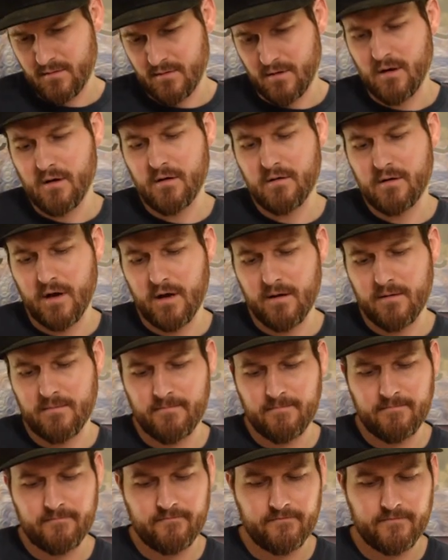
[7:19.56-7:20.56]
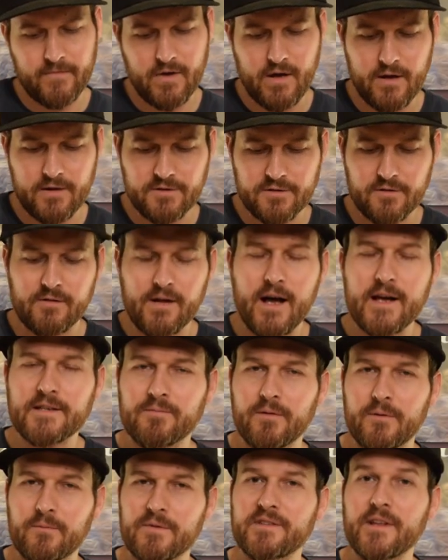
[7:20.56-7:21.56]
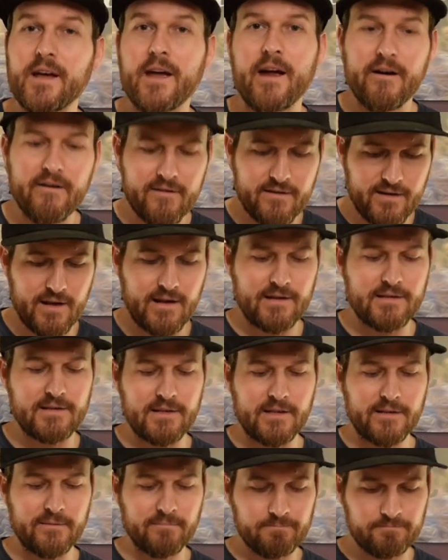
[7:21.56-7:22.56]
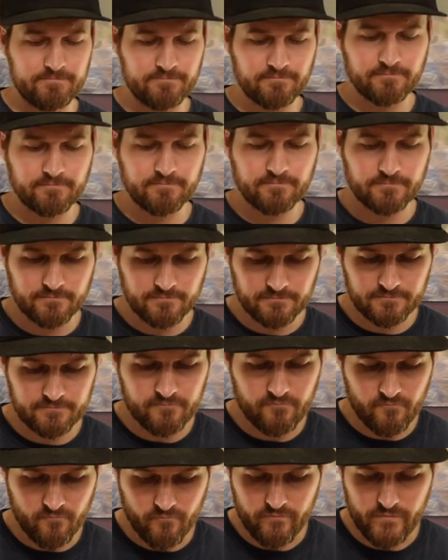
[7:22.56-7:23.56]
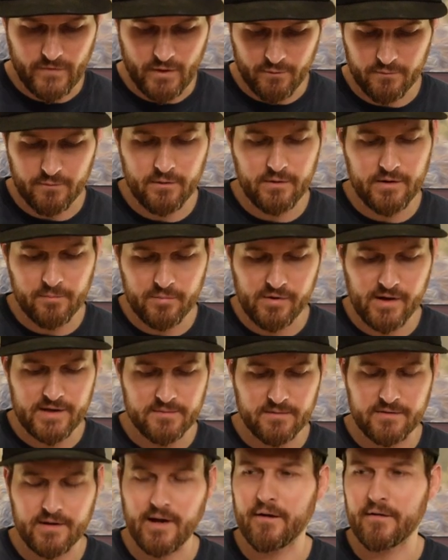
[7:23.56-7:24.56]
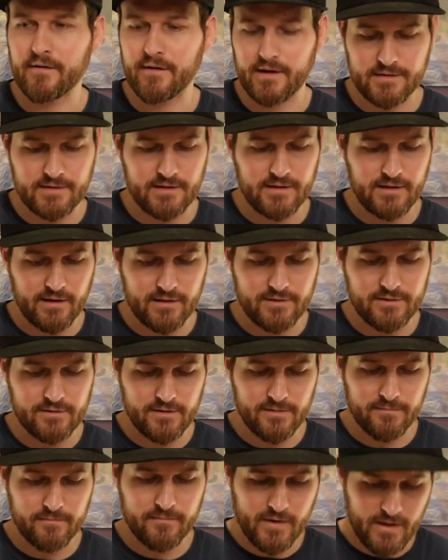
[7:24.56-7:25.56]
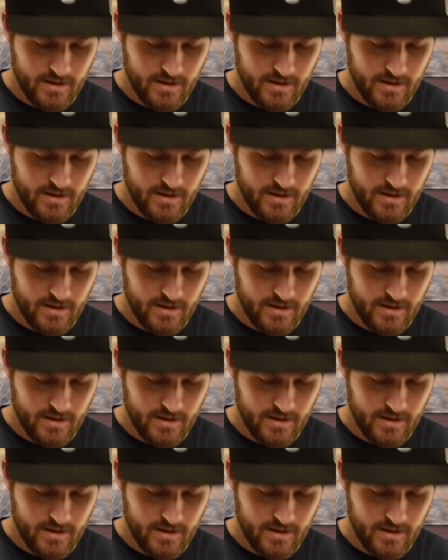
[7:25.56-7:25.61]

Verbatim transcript: Okay, so glass one was the Arran 18. Really impressed with the Arran 18 actually